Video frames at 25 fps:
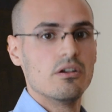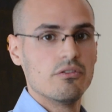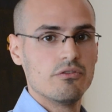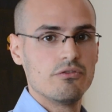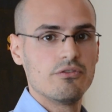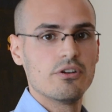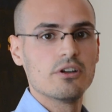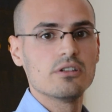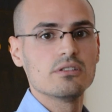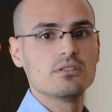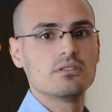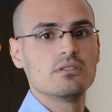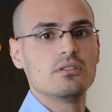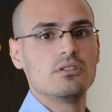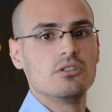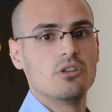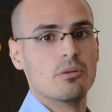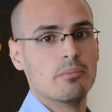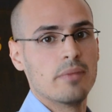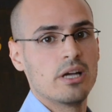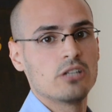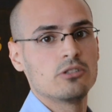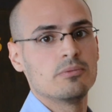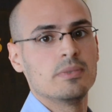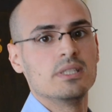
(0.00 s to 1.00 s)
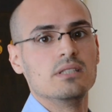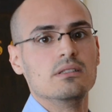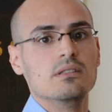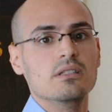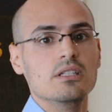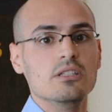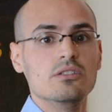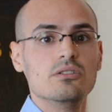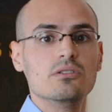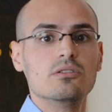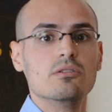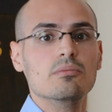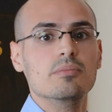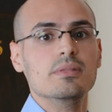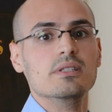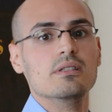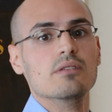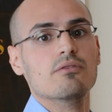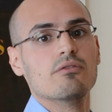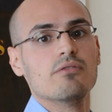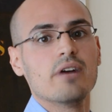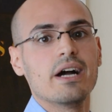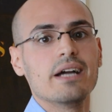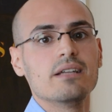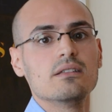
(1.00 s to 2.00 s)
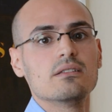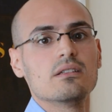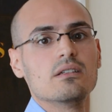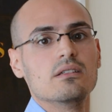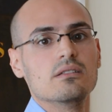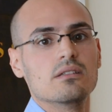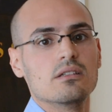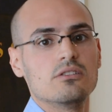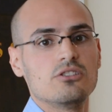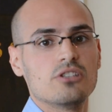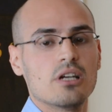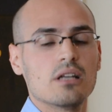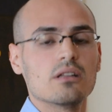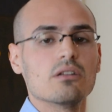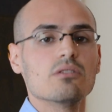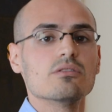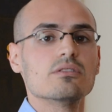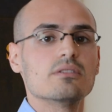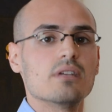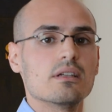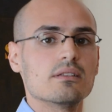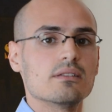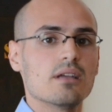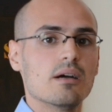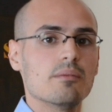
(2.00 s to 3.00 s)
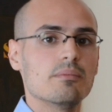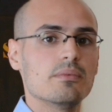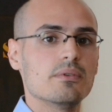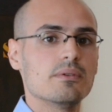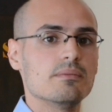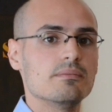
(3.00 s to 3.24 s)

First, your measurement needs to be defined in the channel setup.